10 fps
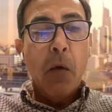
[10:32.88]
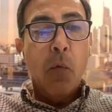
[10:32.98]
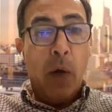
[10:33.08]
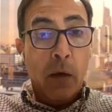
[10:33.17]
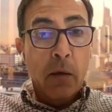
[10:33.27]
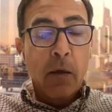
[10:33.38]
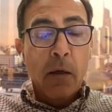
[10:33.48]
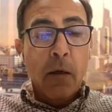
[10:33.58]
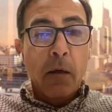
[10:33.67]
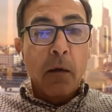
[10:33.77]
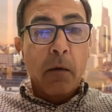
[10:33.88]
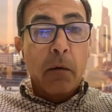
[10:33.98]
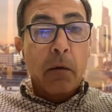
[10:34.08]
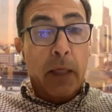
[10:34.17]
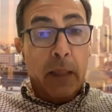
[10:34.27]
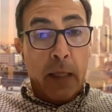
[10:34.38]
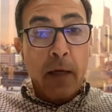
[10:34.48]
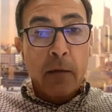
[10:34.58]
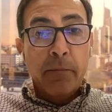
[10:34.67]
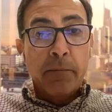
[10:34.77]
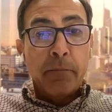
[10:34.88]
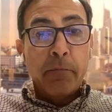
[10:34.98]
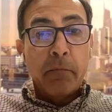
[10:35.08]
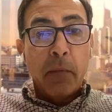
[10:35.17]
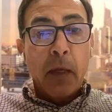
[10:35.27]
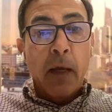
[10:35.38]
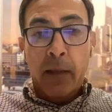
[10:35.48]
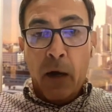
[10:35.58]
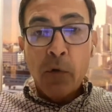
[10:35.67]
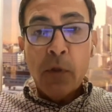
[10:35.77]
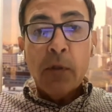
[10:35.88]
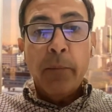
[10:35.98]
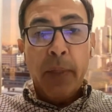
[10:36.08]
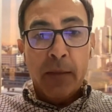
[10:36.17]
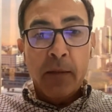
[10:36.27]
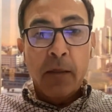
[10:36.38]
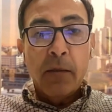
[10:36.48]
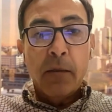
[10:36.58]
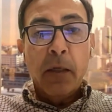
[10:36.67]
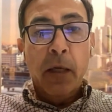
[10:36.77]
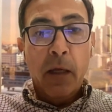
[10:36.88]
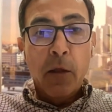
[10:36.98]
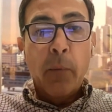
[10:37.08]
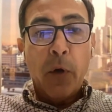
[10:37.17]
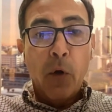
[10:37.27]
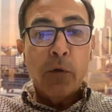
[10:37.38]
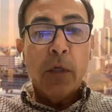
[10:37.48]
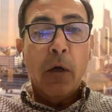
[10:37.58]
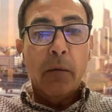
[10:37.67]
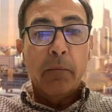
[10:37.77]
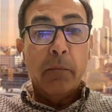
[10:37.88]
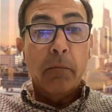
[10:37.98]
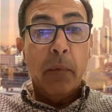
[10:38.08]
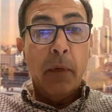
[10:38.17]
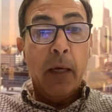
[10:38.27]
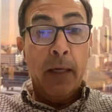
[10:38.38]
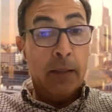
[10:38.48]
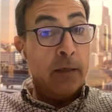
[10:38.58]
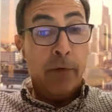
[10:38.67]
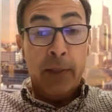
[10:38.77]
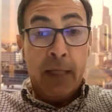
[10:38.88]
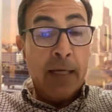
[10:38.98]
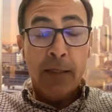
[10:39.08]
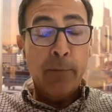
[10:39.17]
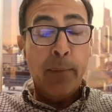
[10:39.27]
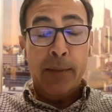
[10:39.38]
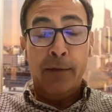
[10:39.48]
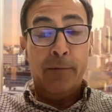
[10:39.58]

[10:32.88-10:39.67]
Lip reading: Well, he did, and that was the business he ended up closing on. And it's a fantastic business,